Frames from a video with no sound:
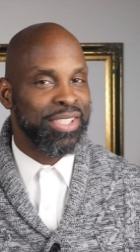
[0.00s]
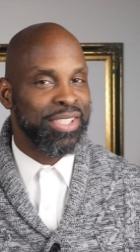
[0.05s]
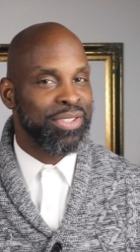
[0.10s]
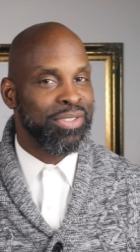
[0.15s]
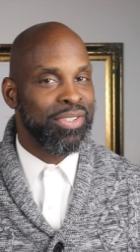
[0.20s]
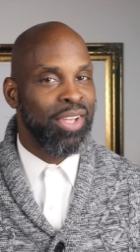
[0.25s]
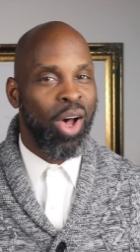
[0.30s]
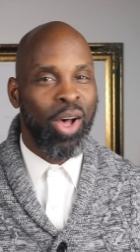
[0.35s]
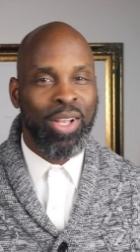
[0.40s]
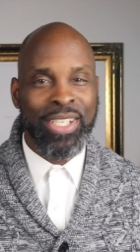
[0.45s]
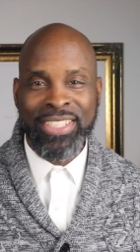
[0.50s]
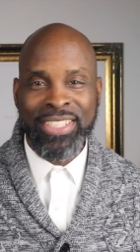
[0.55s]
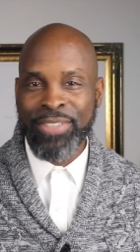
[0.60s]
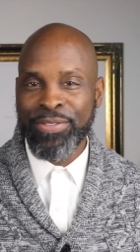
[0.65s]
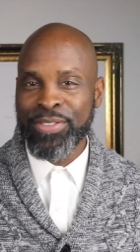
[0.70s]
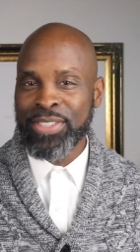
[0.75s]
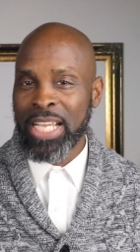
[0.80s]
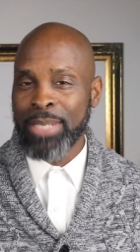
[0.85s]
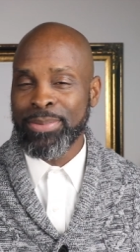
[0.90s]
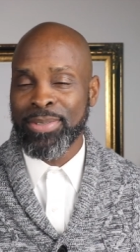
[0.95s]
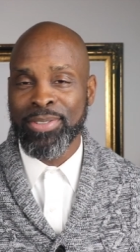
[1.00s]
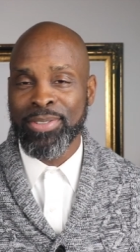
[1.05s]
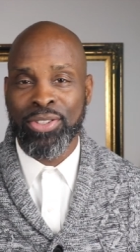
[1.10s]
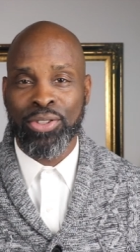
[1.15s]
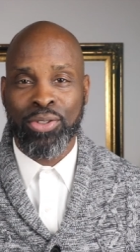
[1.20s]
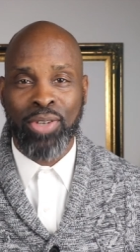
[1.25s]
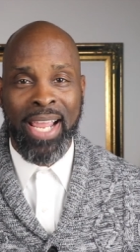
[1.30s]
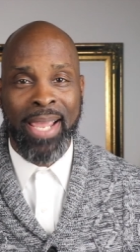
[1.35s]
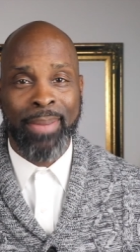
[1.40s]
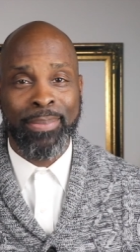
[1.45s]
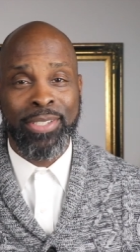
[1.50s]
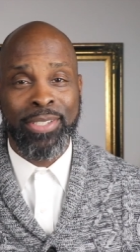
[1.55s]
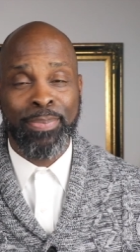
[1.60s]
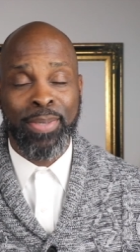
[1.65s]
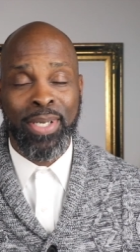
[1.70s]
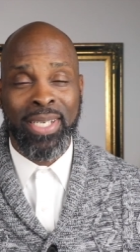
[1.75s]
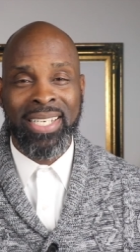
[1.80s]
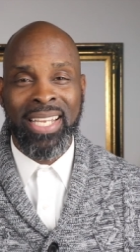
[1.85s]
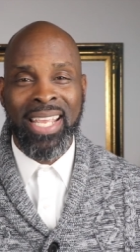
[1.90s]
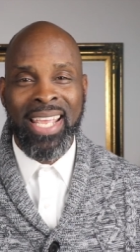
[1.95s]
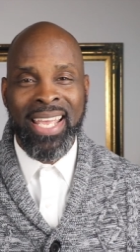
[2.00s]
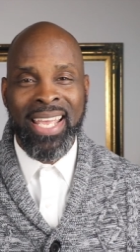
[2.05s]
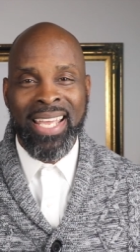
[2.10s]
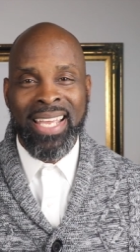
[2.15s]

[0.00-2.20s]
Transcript: and all these different types of stripes, but